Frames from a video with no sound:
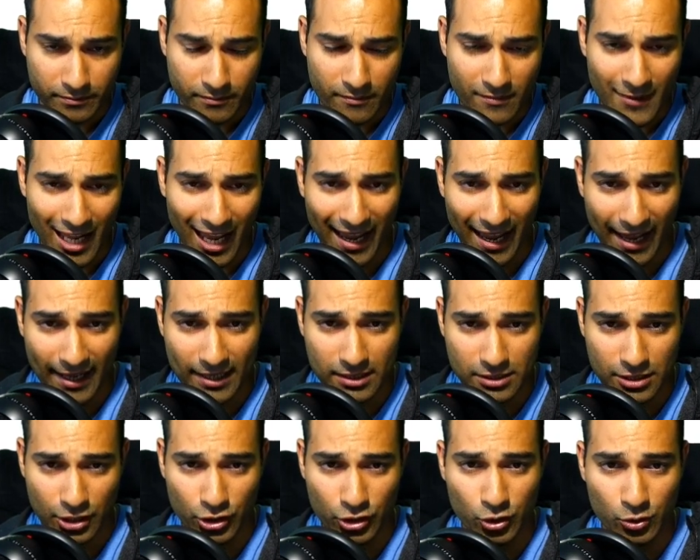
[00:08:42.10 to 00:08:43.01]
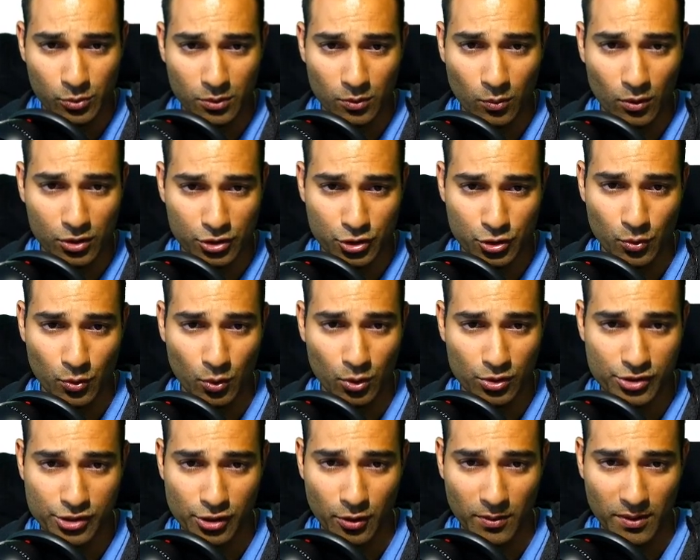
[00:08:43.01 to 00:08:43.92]
and you will want to
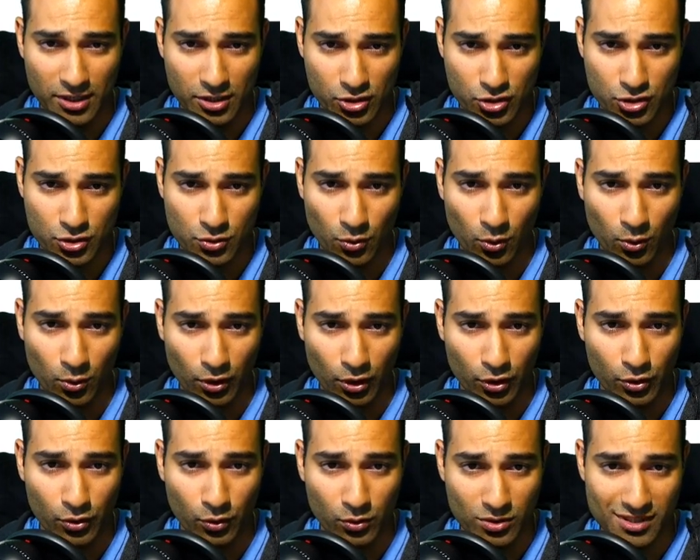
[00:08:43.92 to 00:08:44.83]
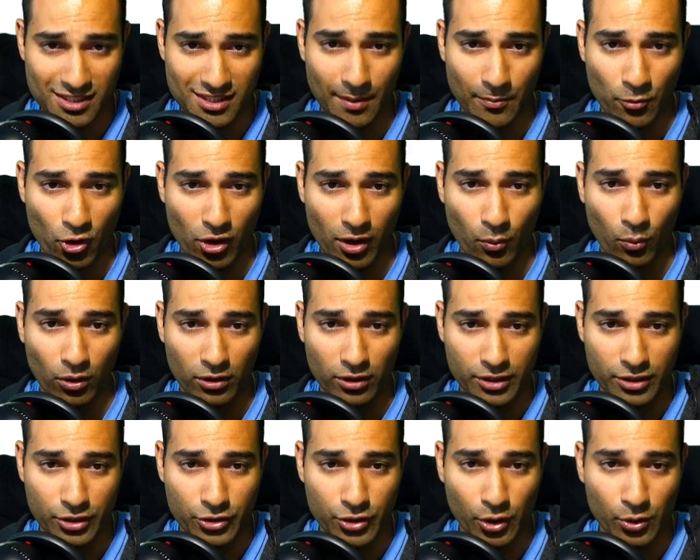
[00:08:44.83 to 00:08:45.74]
also install your Samurai
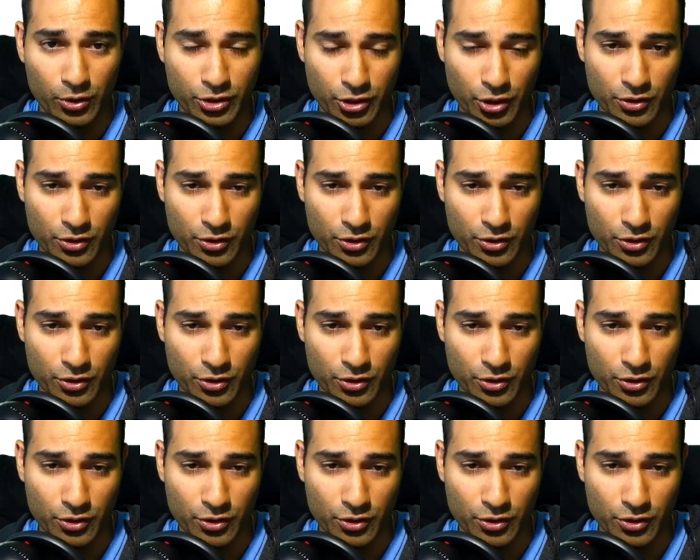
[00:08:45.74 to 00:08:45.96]
Wallet Dojo.